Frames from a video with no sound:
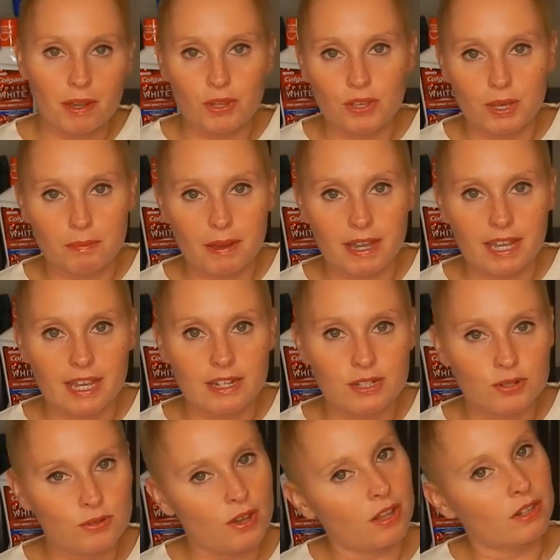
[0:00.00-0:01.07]
but you get back a
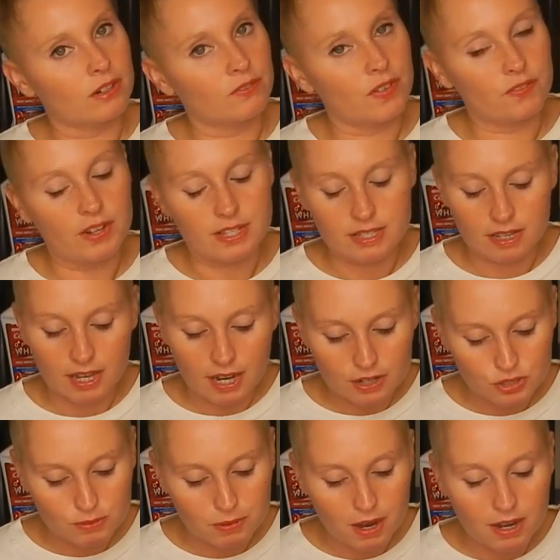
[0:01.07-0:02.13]
$2.50
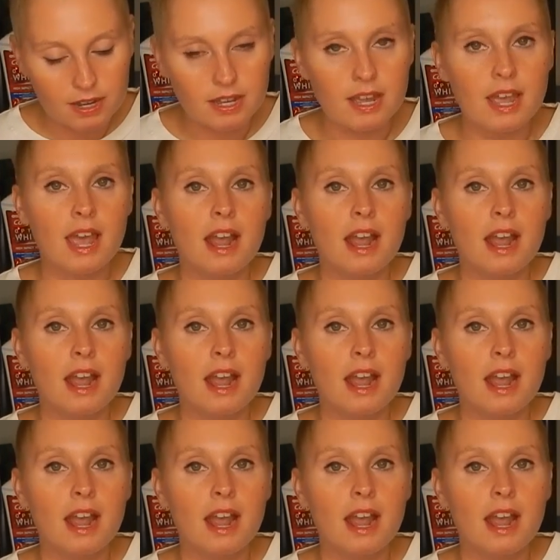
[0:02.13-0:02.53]
extra buck.